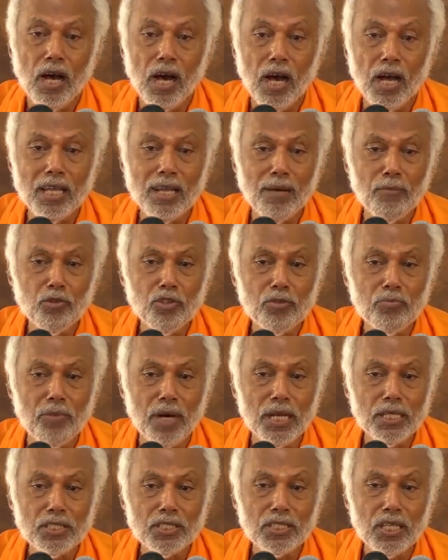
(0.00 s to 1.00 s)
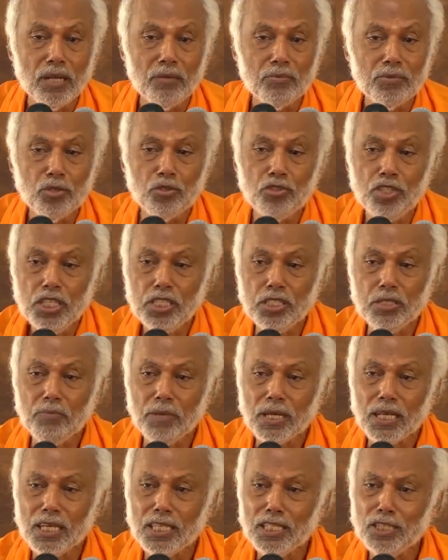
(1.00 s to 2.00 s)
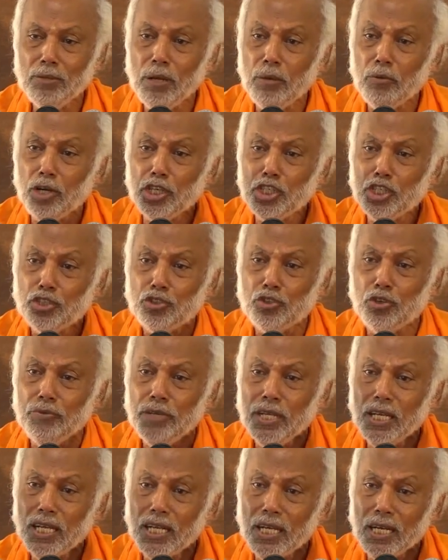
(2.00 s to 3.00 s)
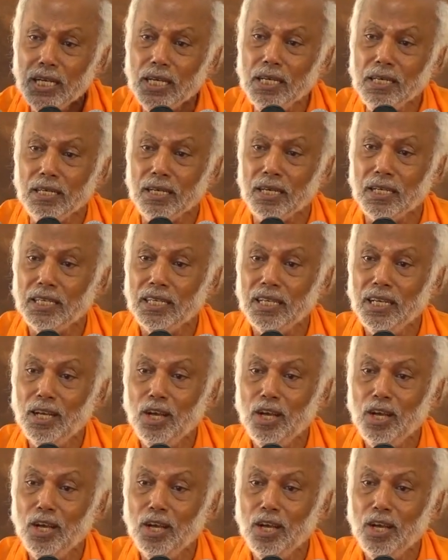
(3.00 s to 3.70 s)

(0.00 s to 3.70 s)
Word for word: I am with myself. So this mechanism I have understood very clearly.